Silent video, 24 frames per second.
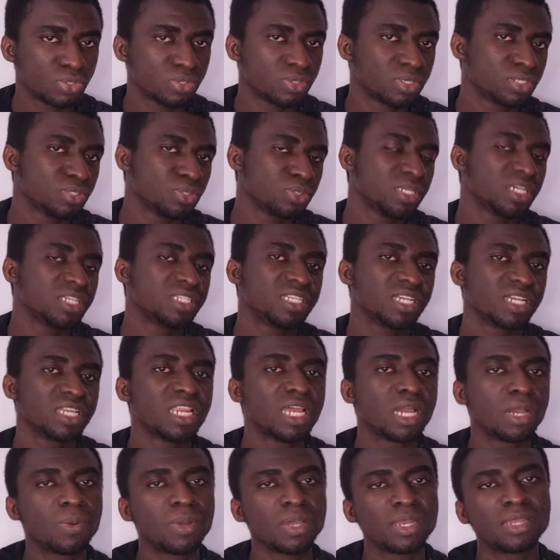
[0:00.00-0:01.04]
Okay, so just check
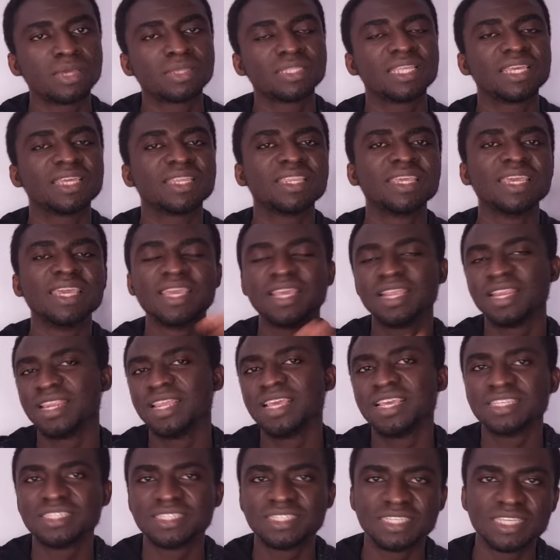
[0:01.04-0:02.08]
that one out and
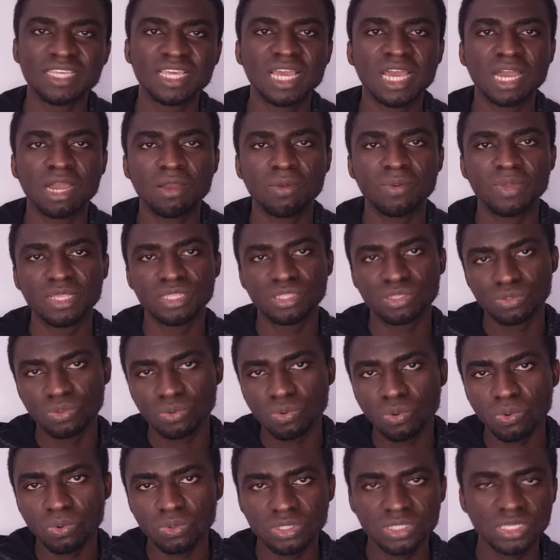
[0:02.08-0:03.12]
let's see how it
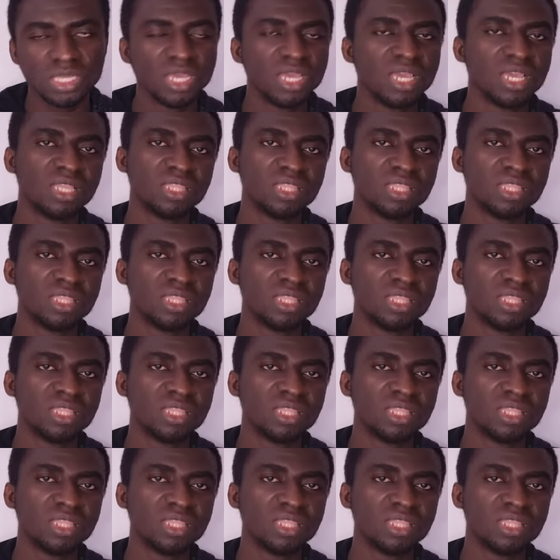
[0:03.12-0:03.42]
goes.